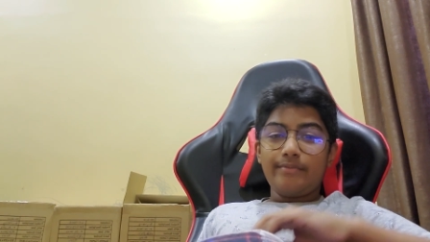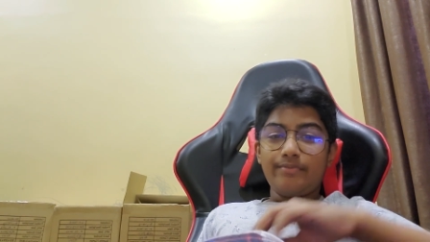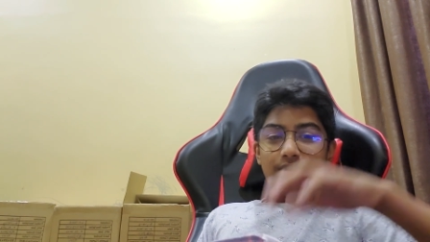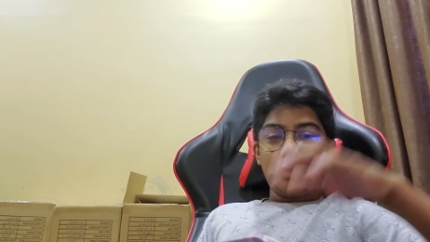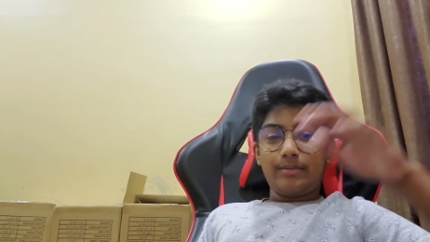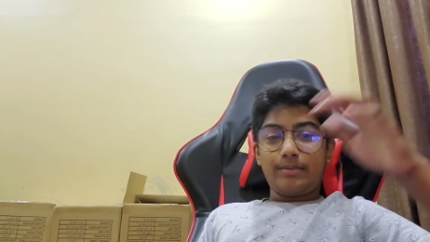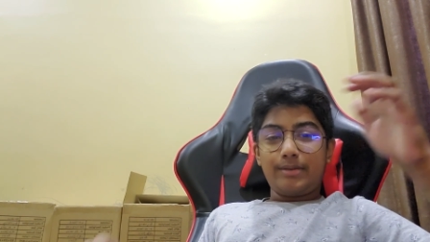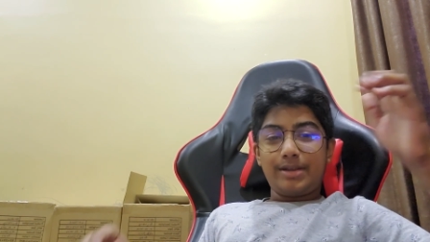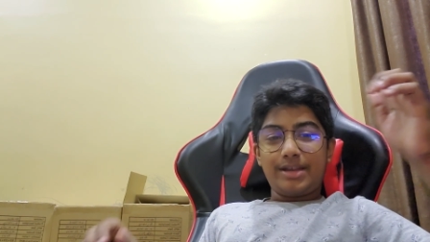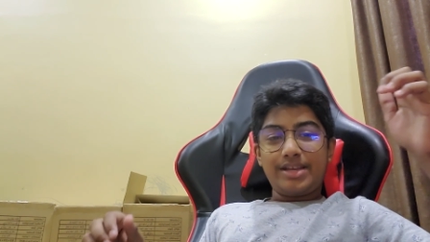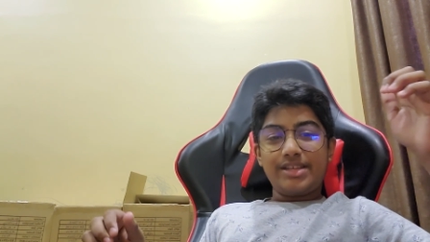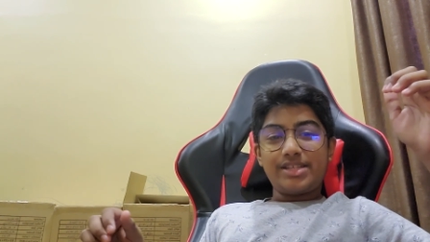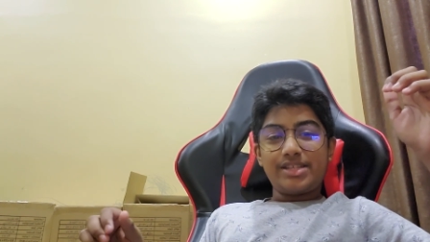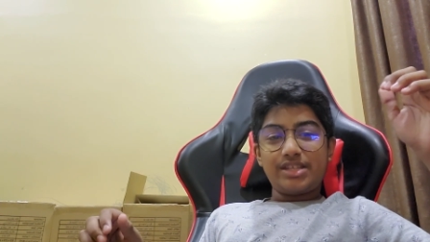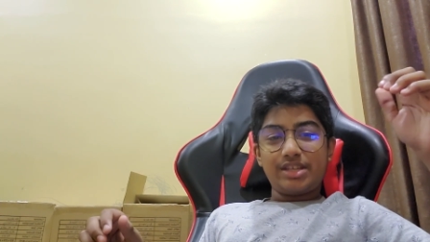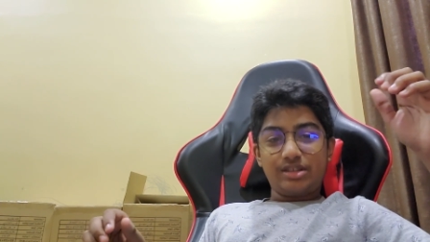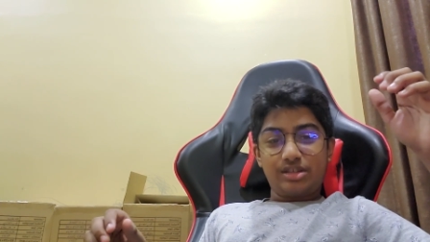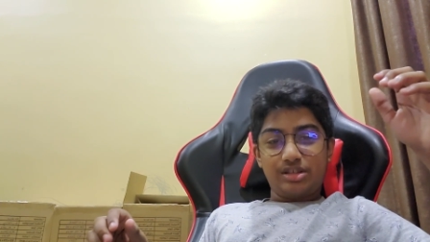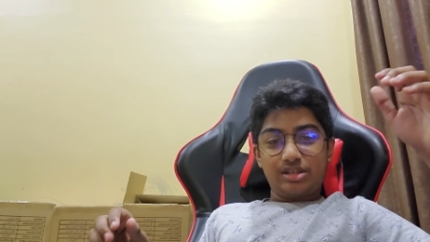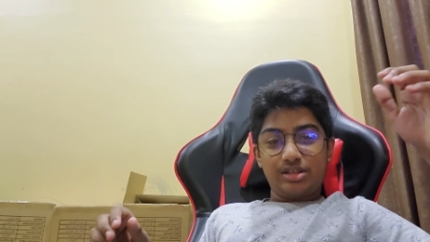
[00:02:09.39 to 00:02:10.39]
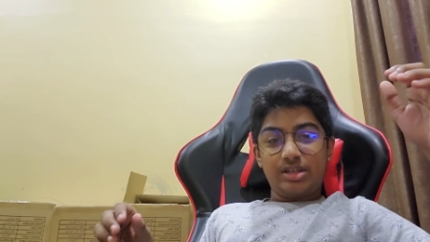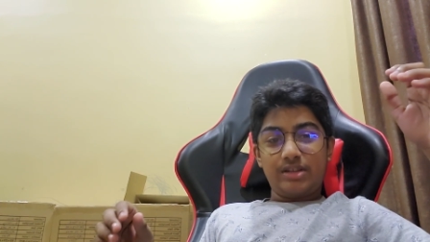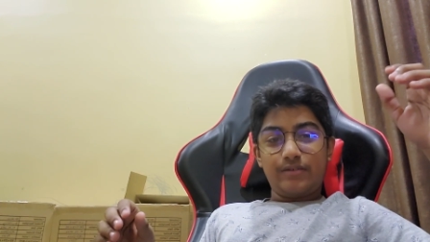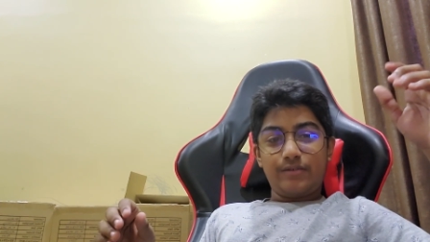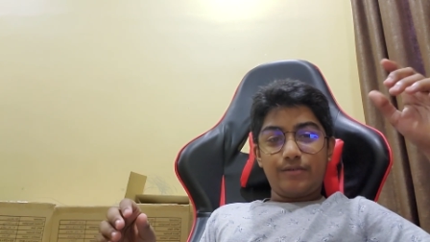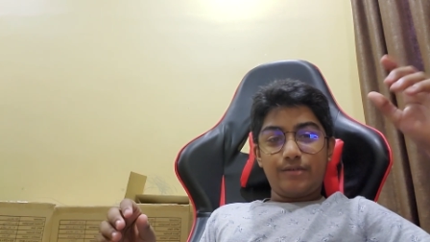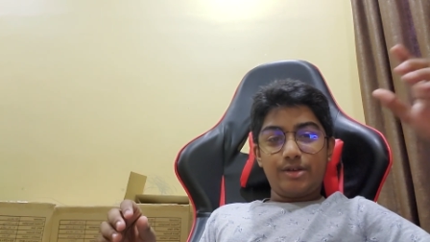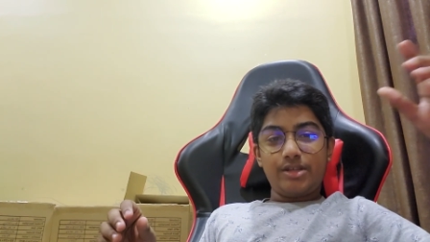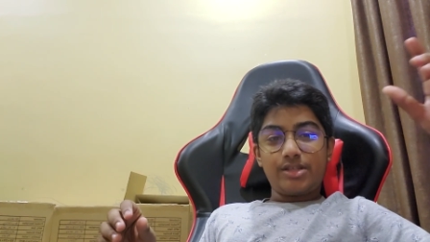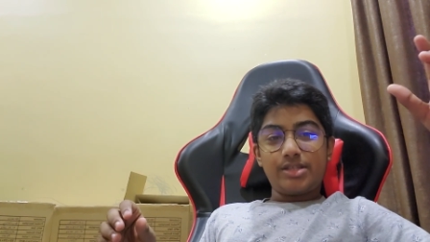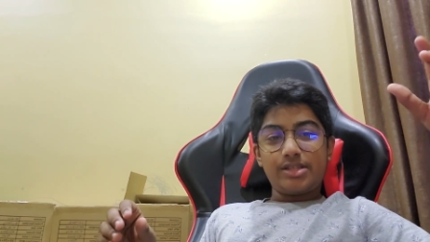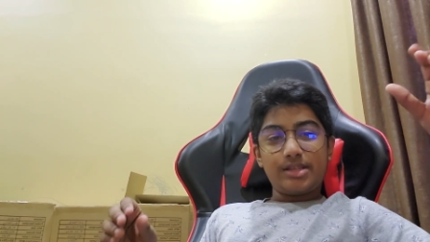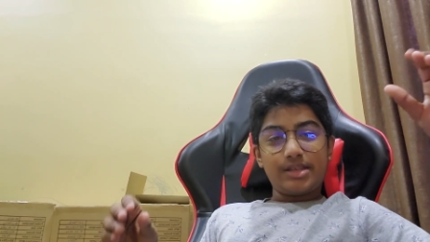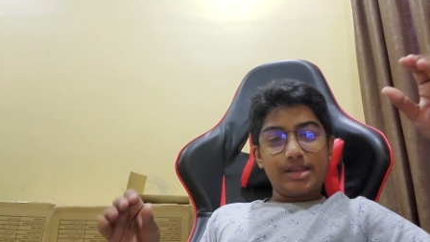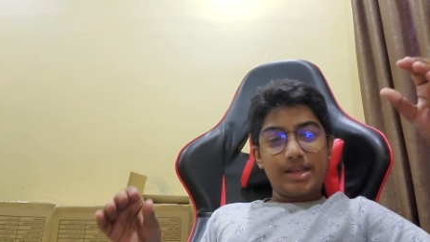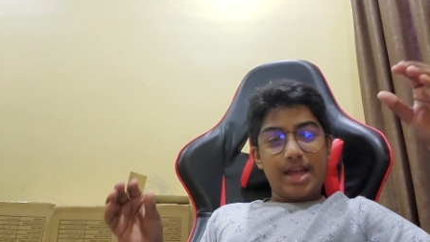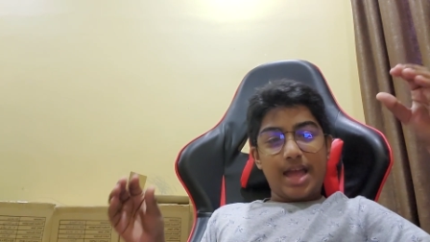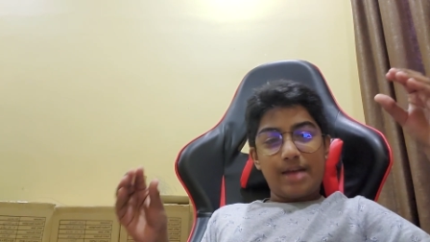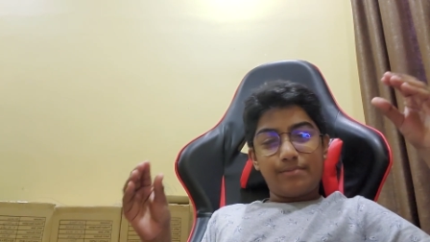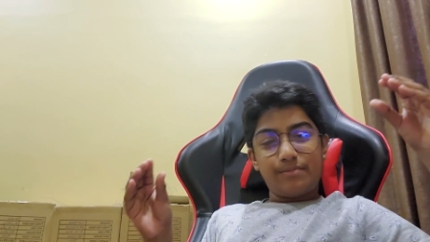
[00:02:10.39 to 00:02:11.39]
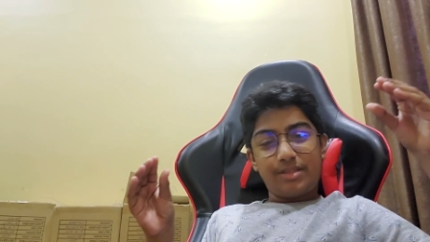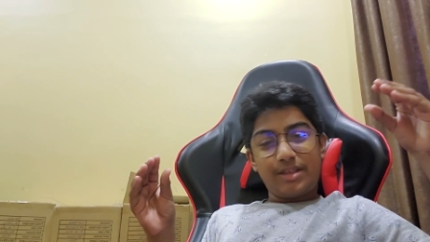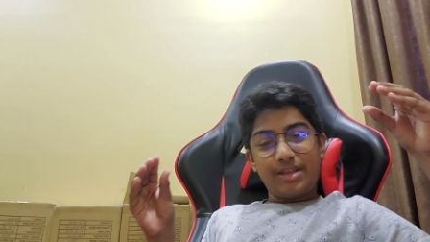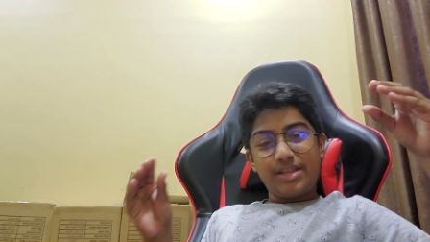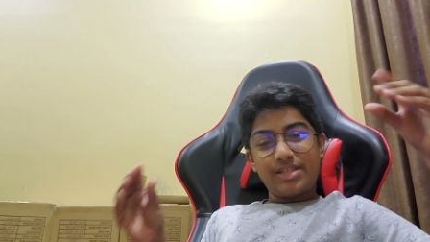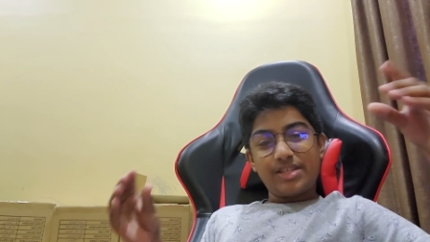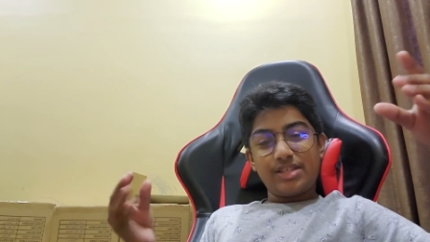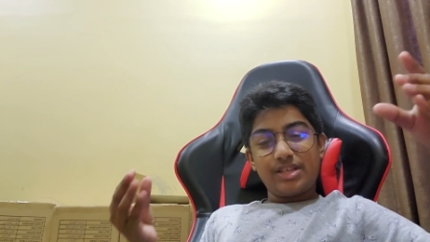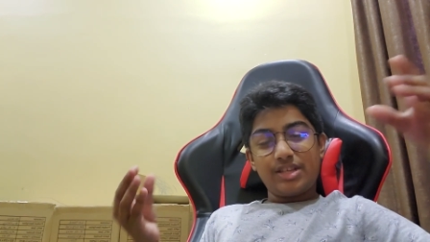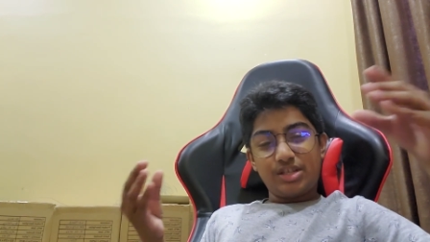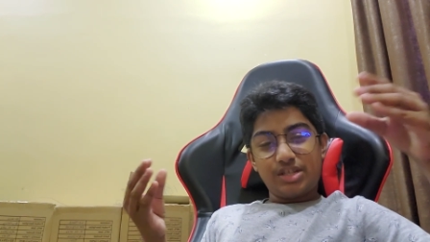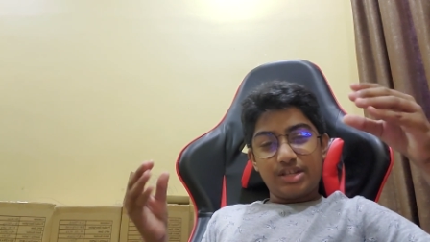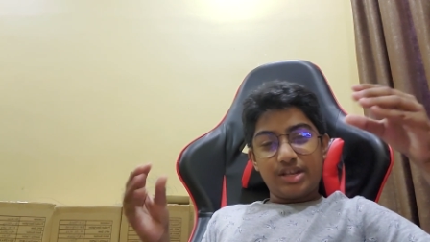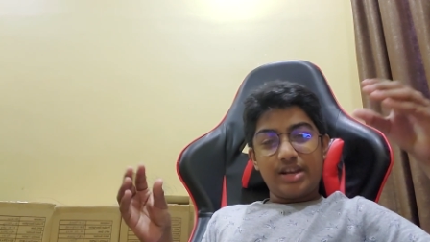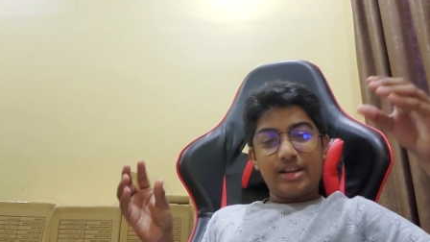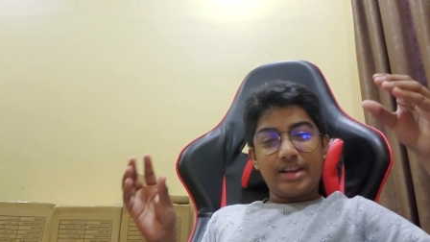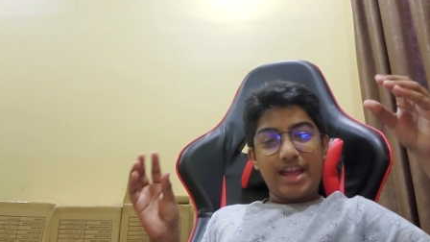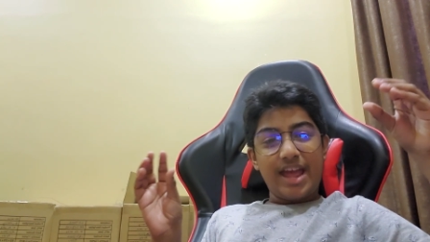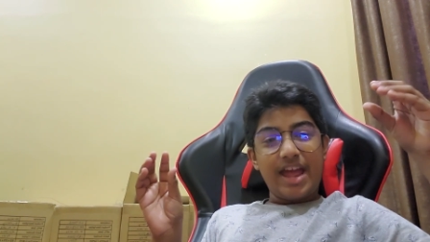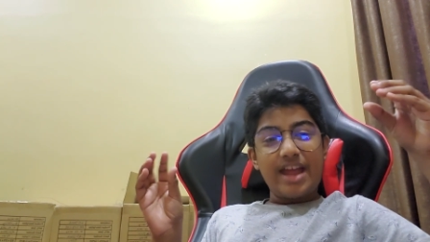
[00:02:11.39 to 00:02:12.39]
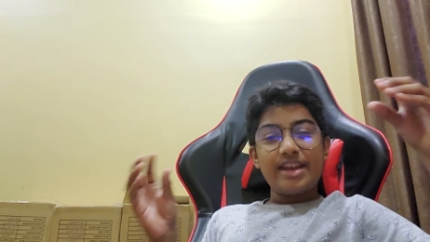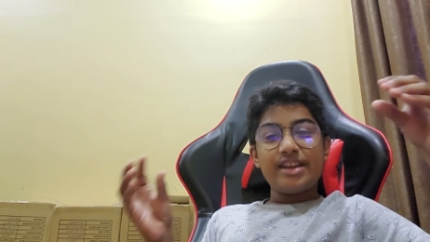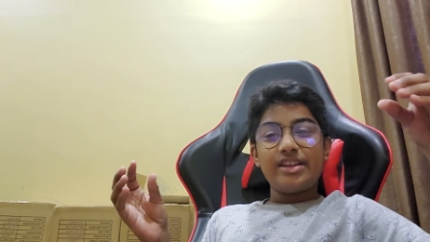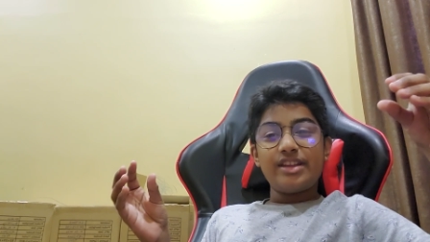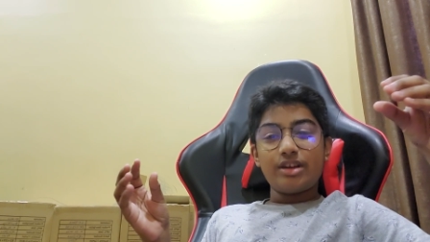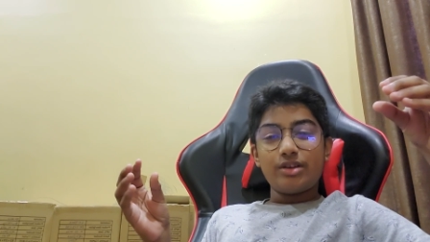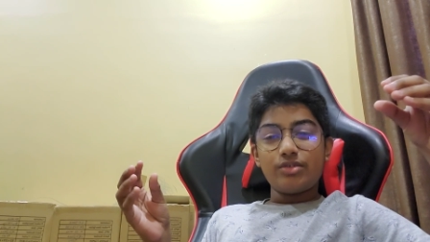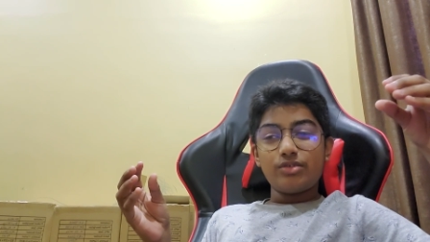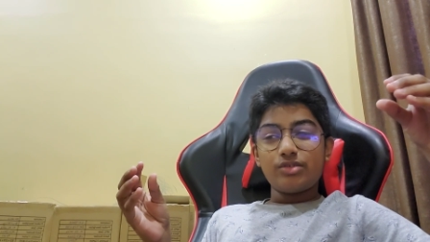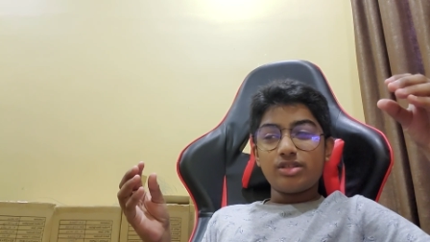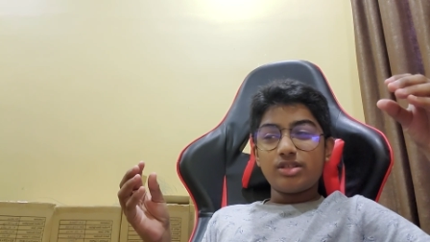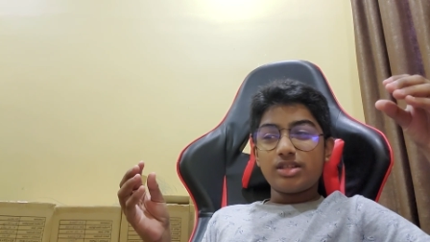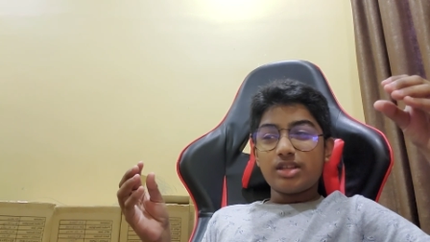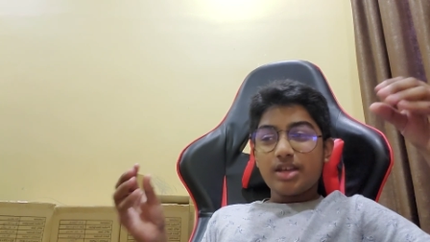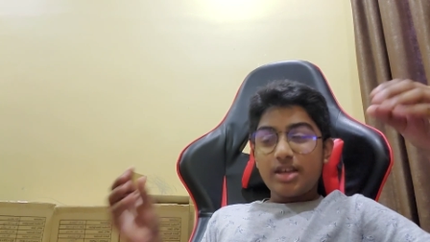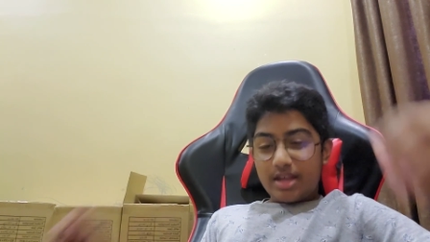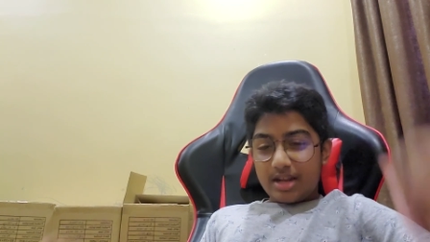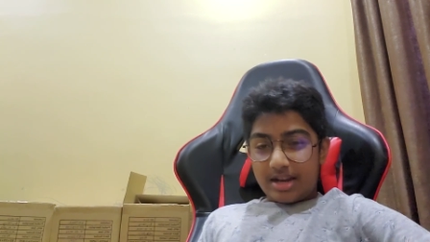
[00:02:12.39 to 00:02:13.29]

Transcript: the PlayStation first you have PlayStation handles.